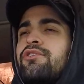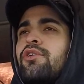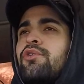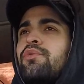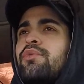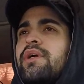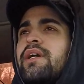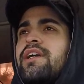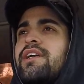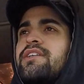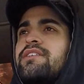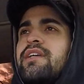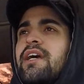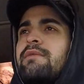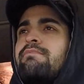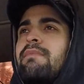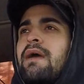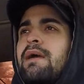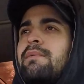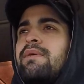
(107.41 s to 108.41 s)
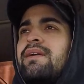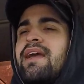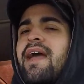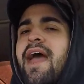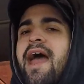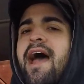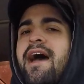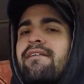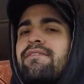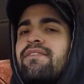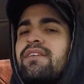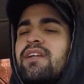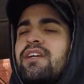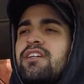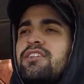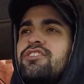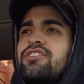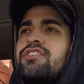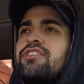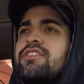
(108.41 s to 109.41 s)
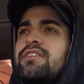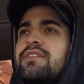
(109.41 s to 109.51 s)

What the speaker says: The rear's like maybe half an inch